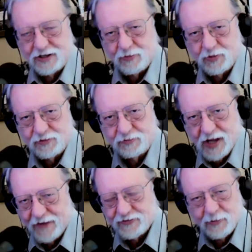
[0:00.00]
And they
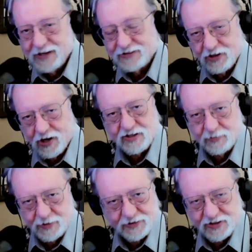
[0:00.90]
wouldn't have to make the
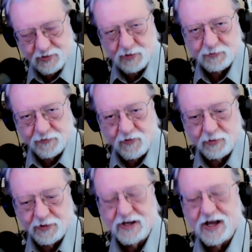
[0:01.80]
argument that they were performing.